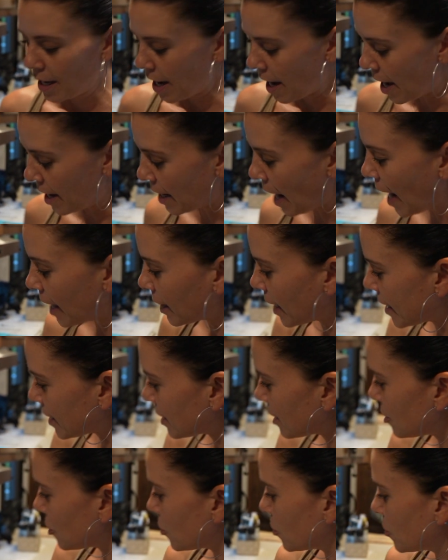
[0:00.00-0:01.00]
And I like
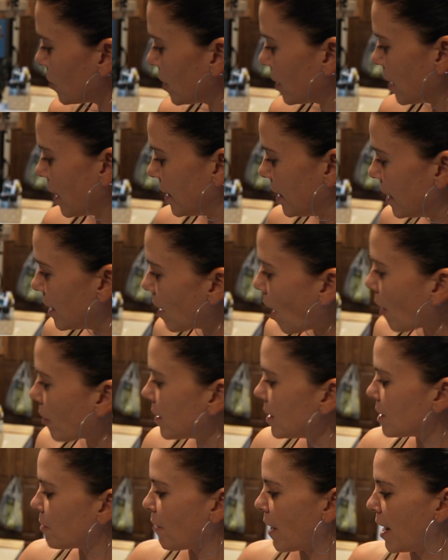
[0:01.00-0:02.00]
to eat all
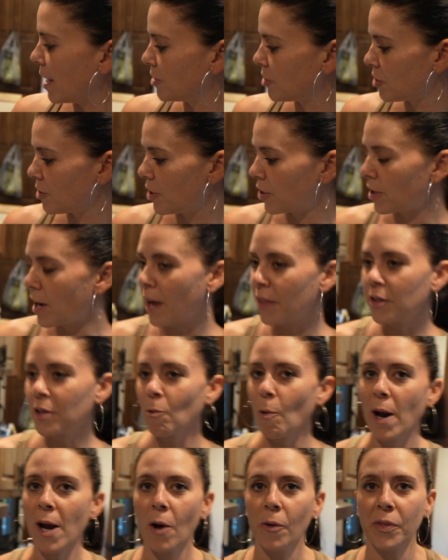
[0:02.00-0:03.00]
these veg. They're on their
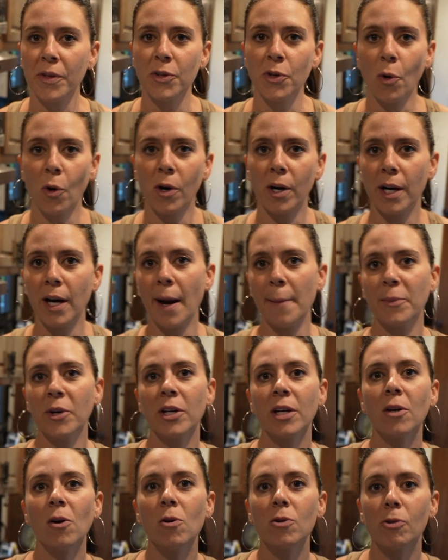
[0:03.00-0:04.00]
way out the door. I'm
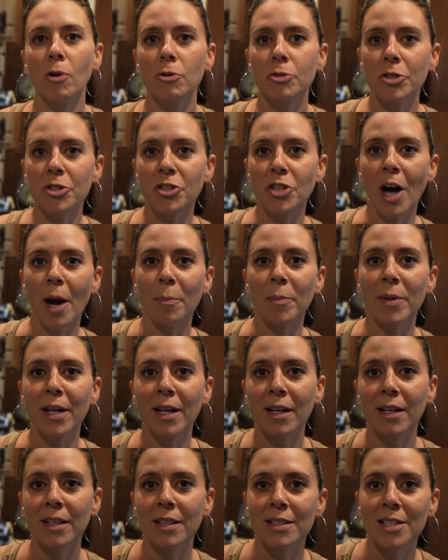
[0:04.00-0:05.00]
gonna go grocery
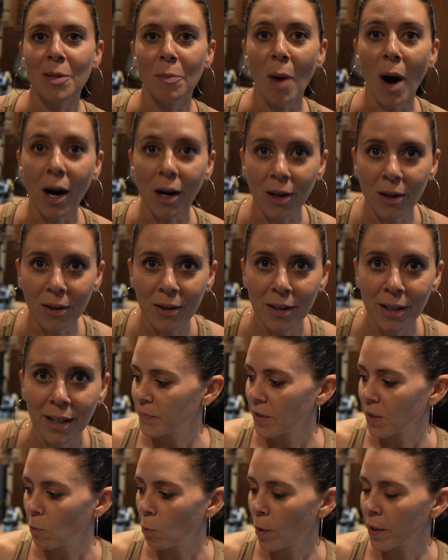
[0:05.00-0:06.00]
shopping tomorrow.
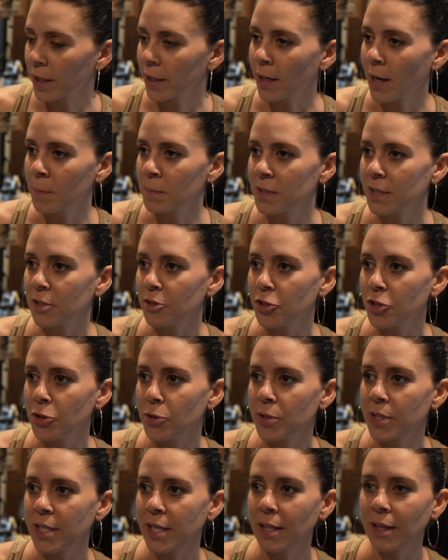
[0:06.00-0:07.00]
When it comes to
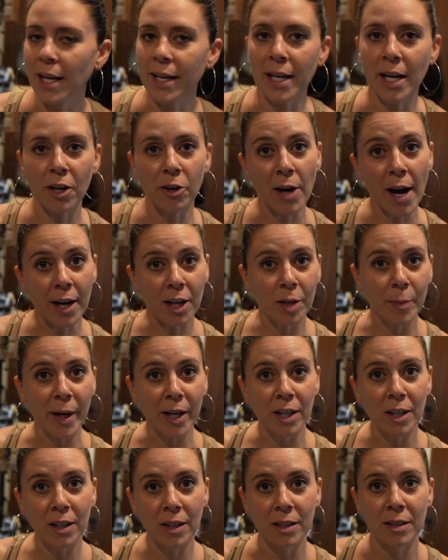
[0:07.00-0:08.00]
choosing, like at Cracker
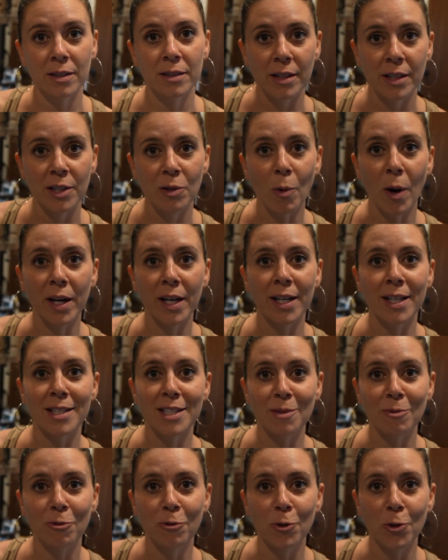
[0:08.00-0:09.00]
Barrel, you wanna get
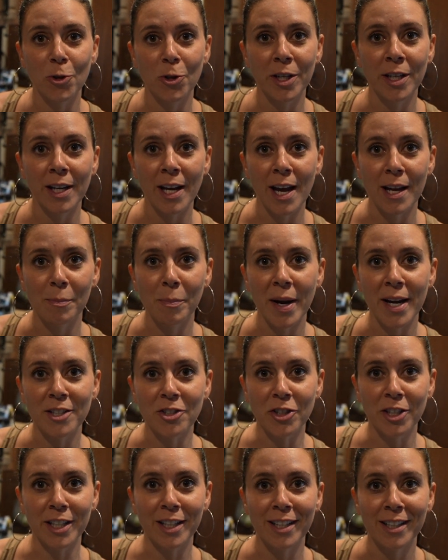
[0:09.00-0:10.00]
some food and
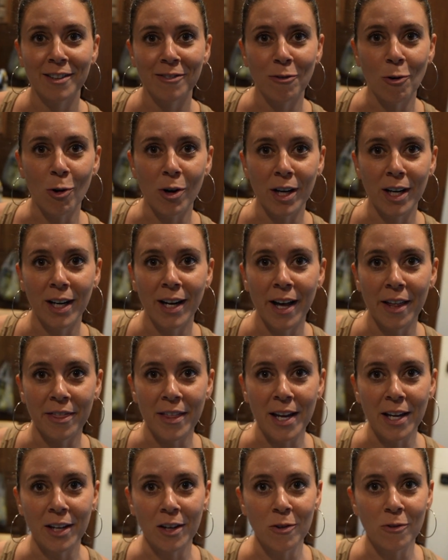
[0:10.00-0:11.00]
patron for a
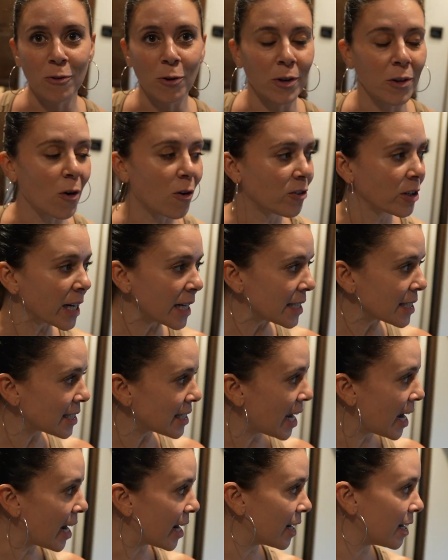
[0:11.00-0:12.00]
thank you for the overnight
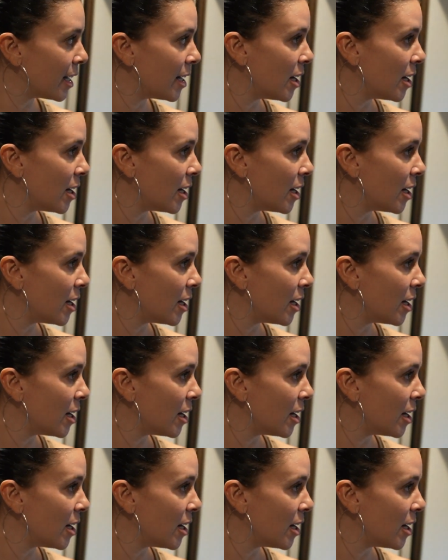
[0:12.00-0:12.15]
stay.